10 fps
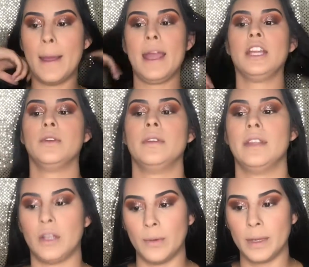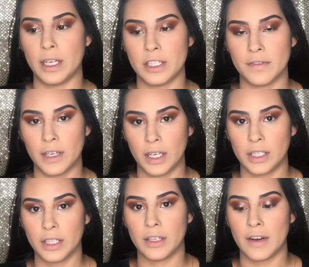and you think, oh my gosh, if I hug
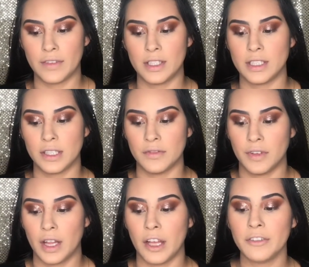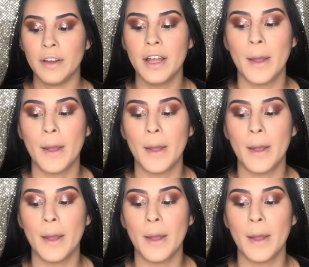her, everything's going to fall off.